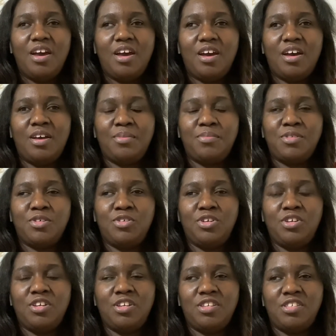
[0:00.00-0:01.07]
So you're
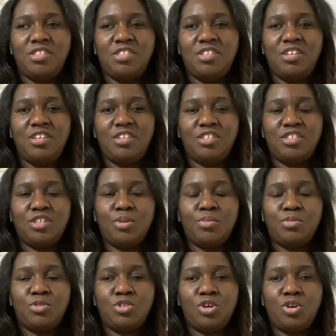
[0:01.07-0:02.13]
going to see some
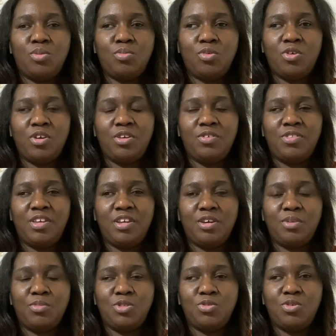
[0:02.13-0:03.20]
turmoil there
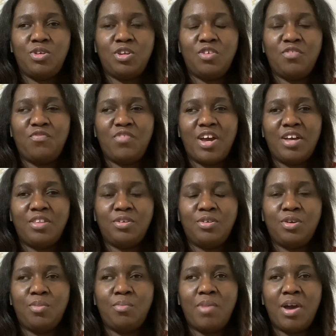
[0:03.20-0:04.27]
between her father and
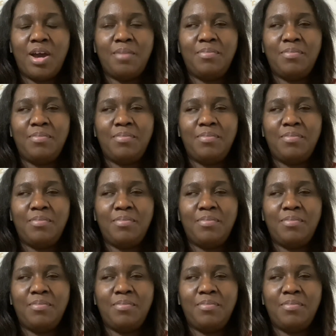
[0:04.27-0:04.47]
her mom.